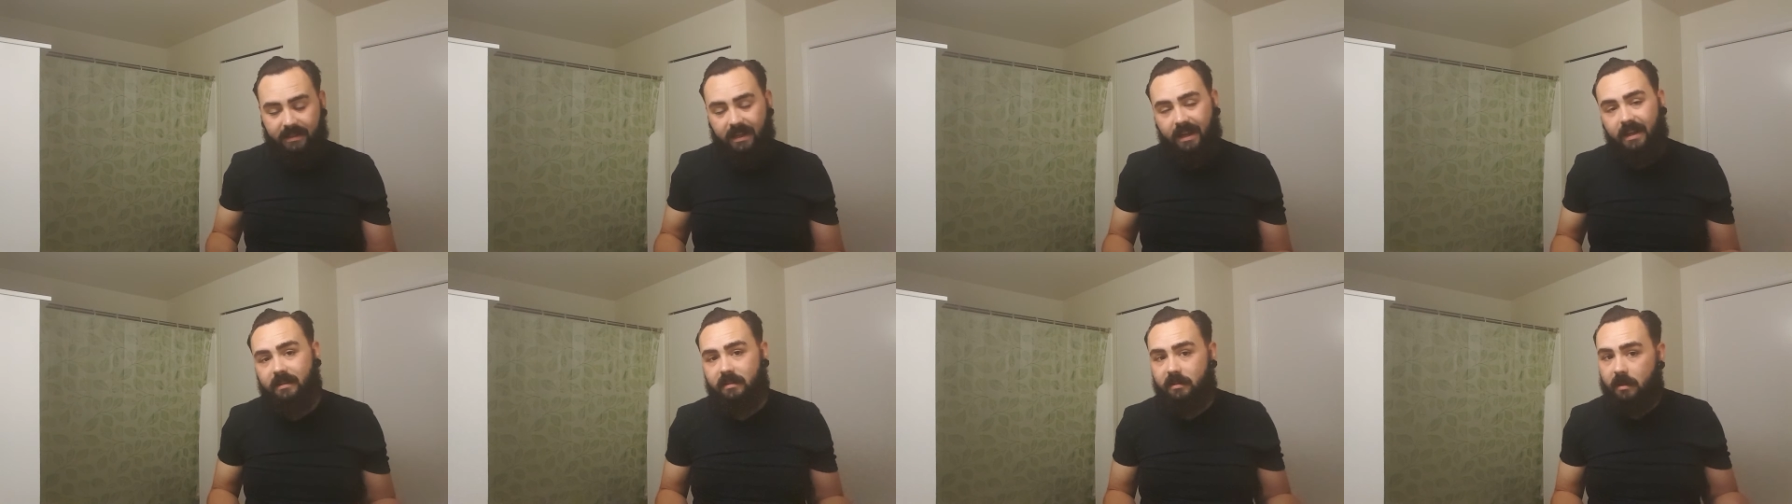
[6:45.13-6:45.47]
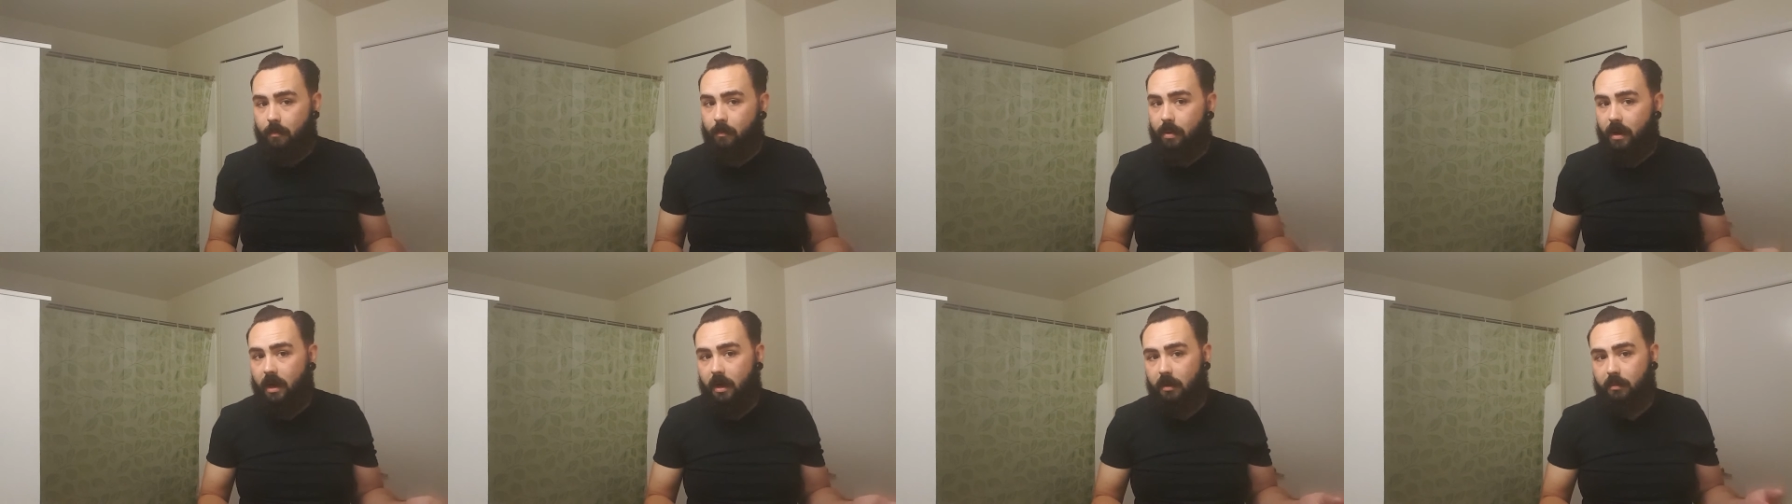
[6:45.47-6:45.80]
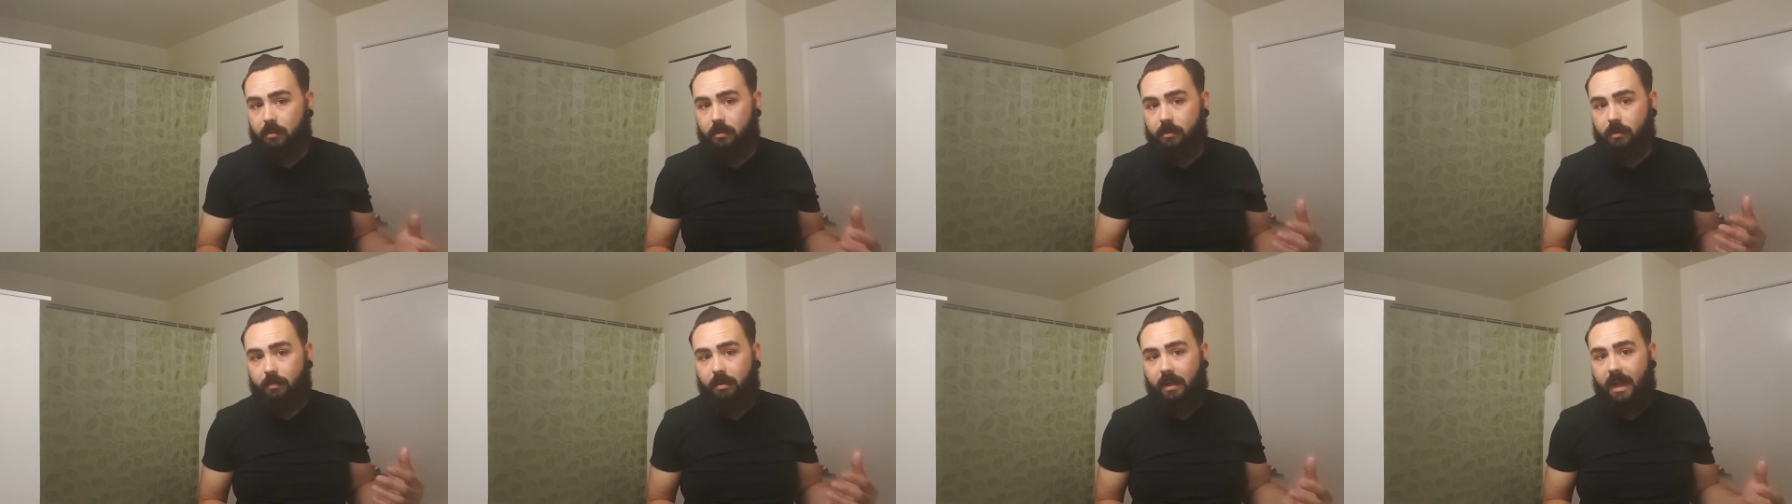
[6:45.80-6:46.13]
say it's
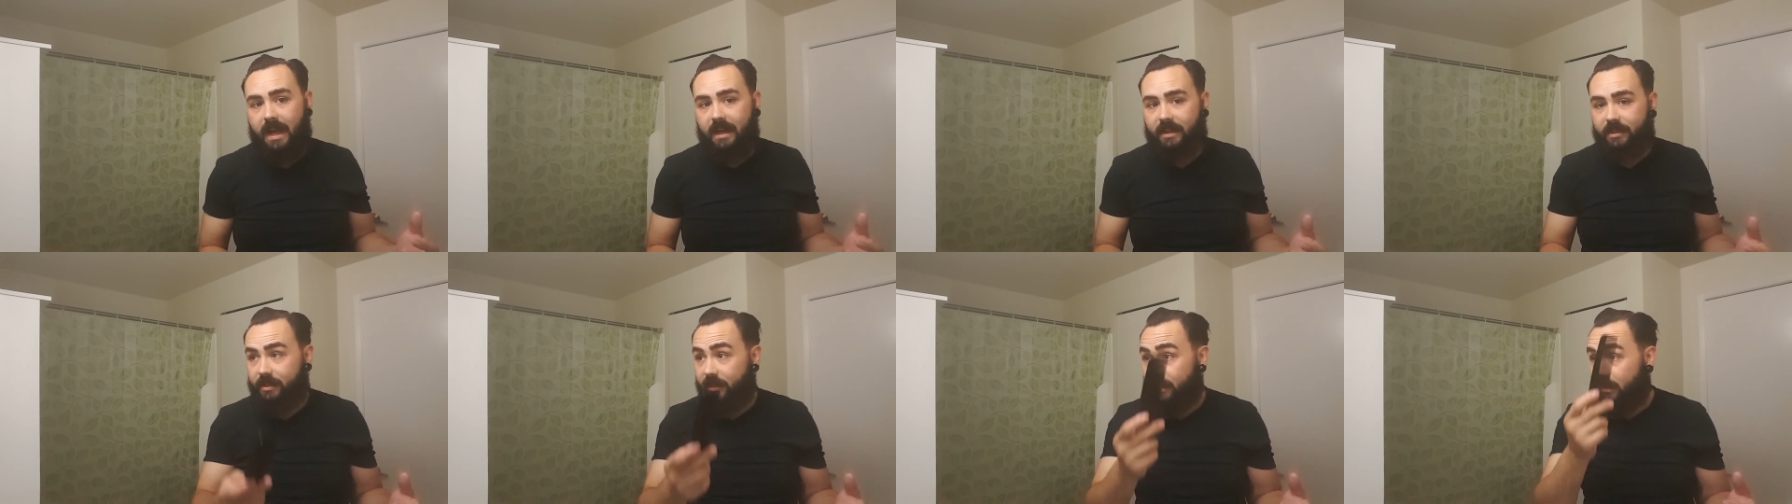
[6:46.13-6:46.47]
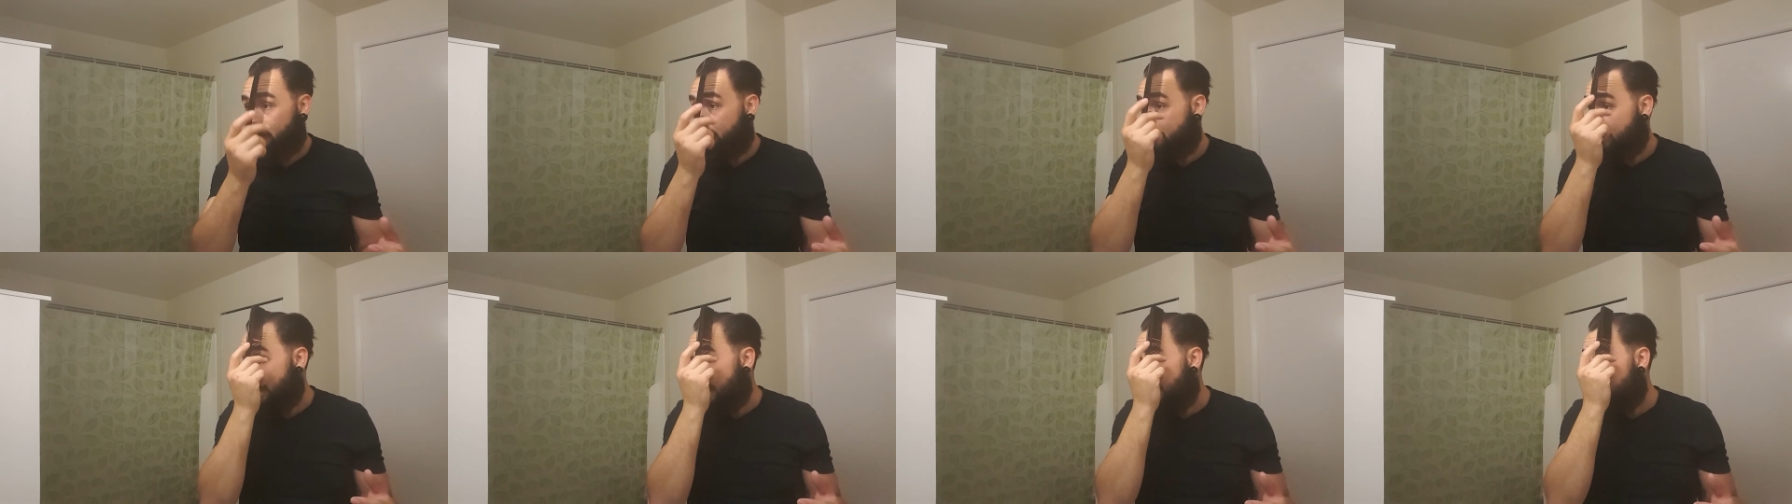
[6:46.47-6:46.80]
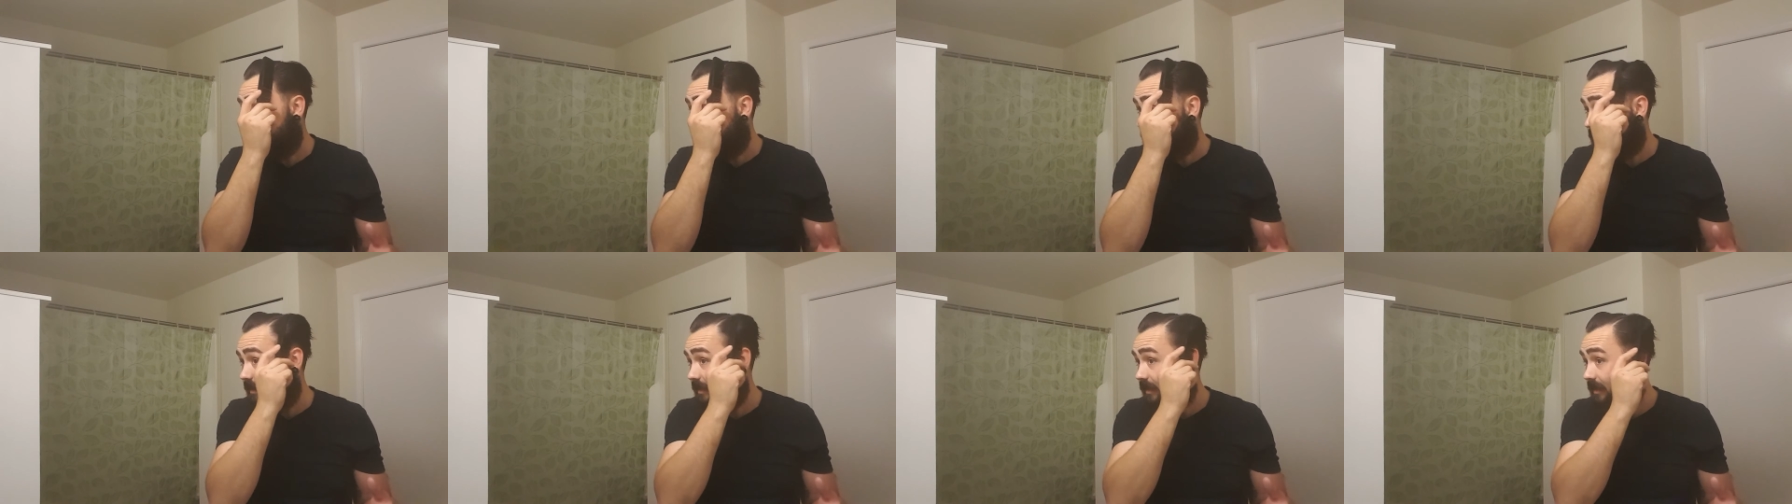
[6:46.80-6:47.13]
comparable to Black Ship,
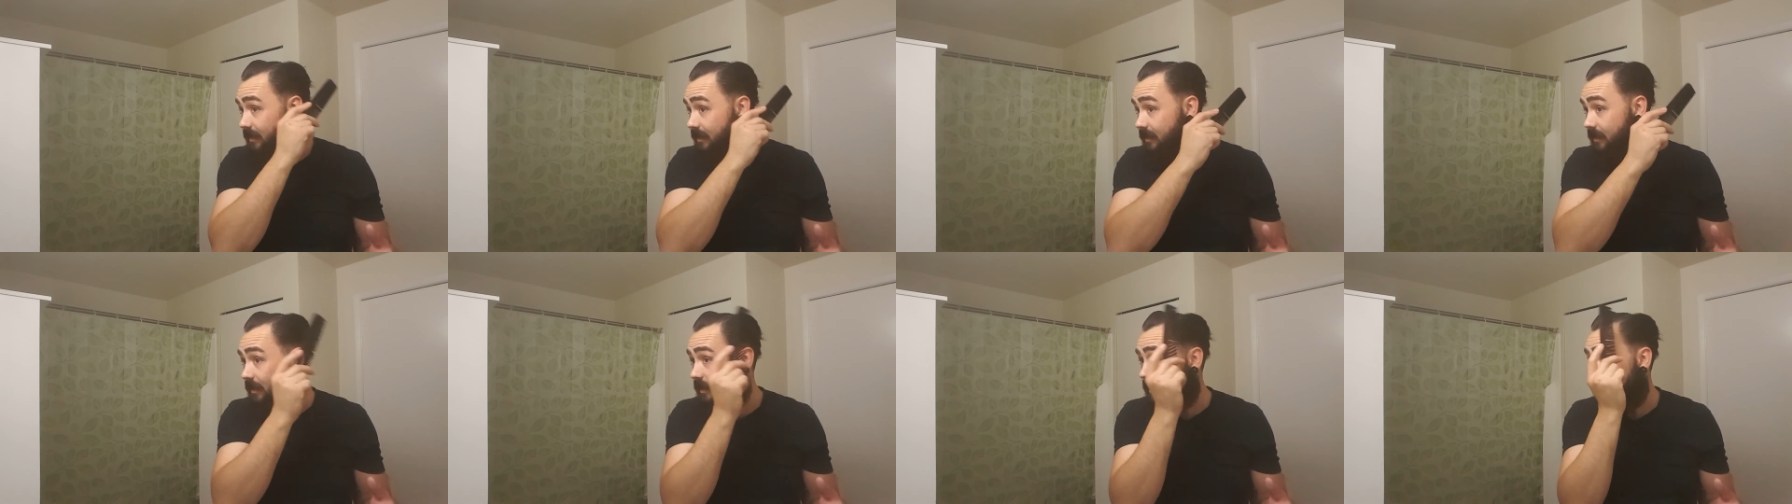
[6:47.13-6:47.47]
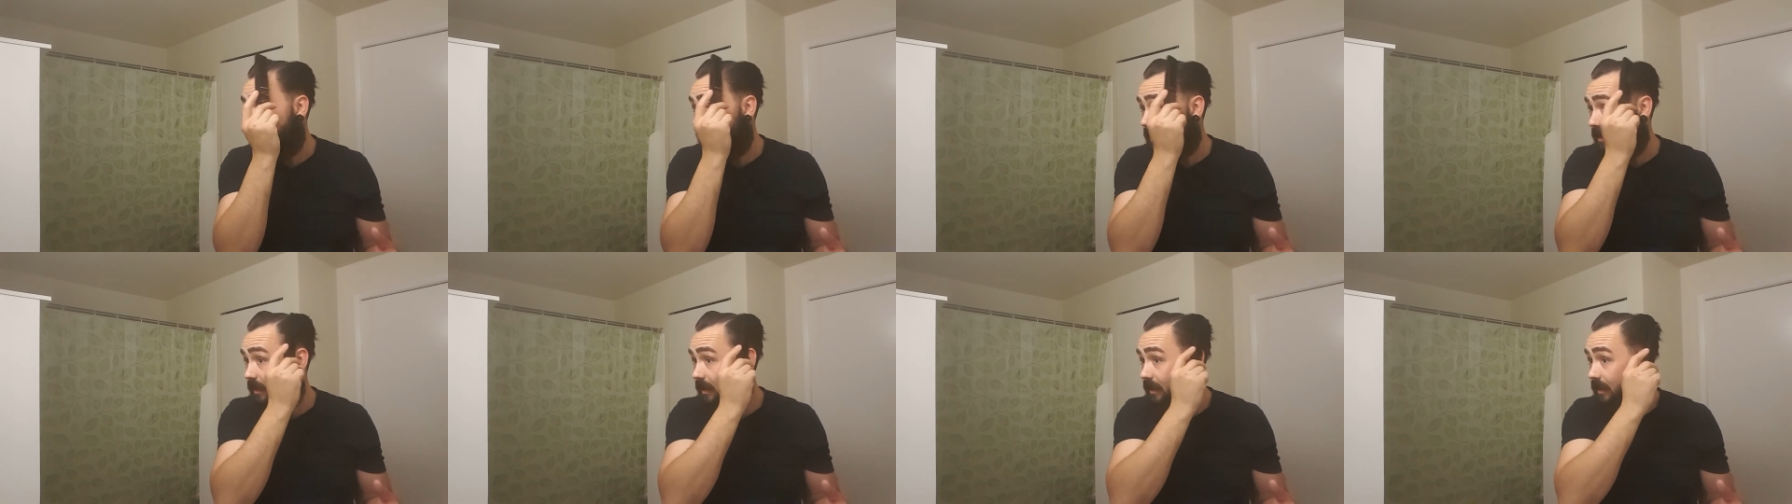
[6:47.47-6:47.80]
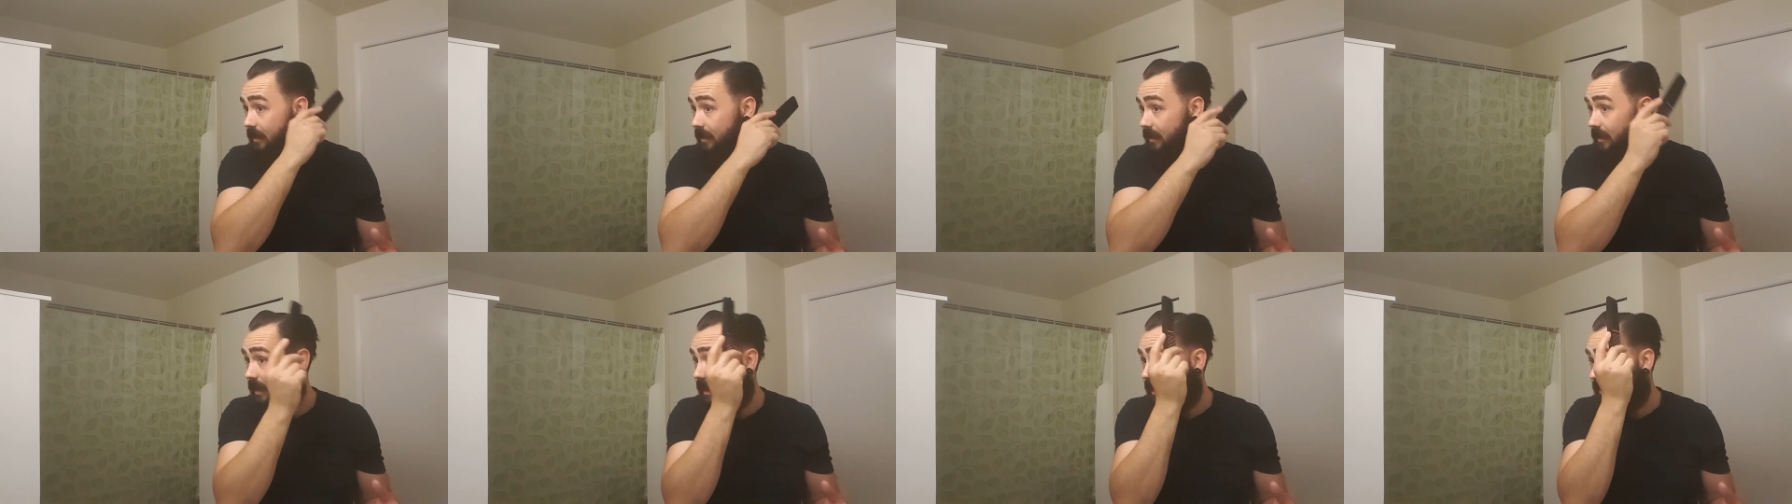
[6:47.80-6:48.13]
as in
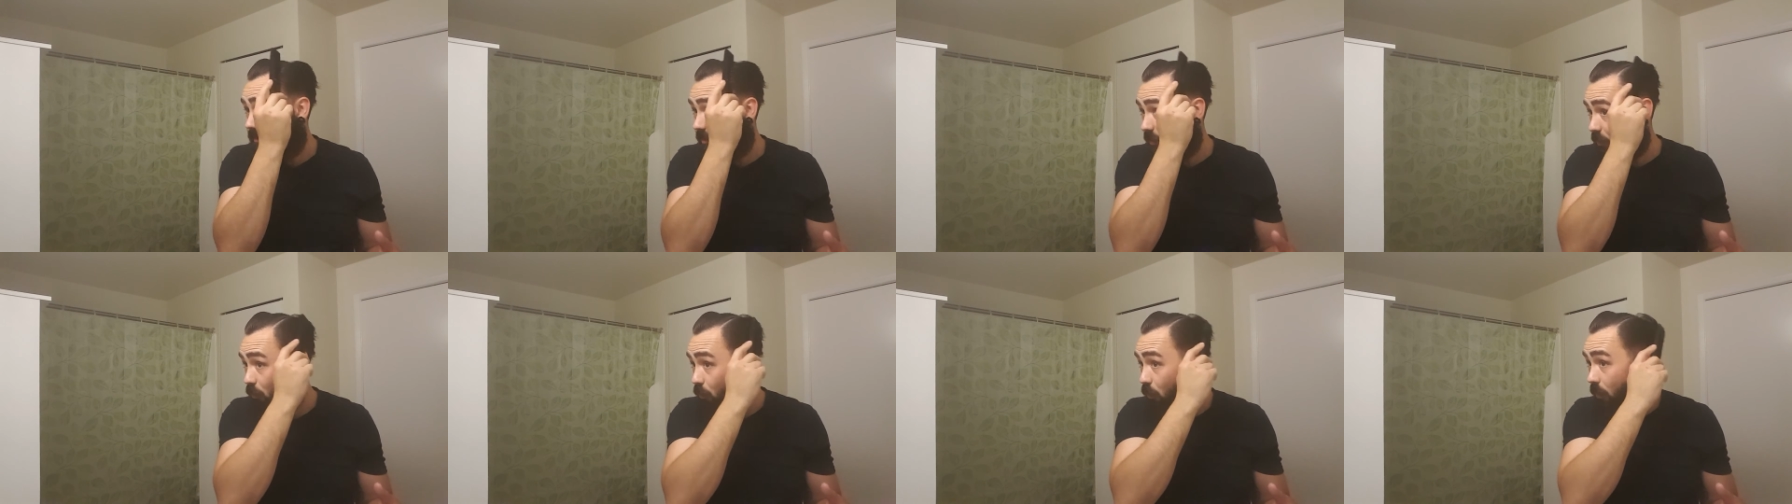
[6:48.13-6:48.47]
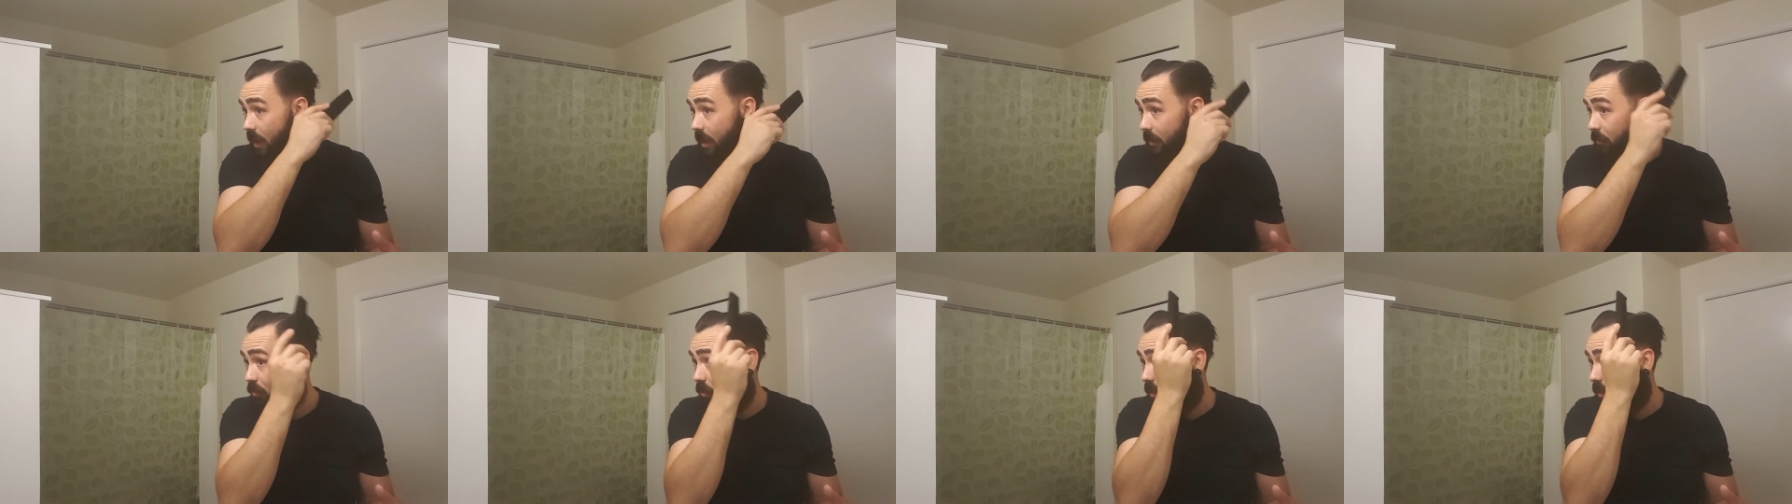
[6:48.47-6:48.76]
it's a great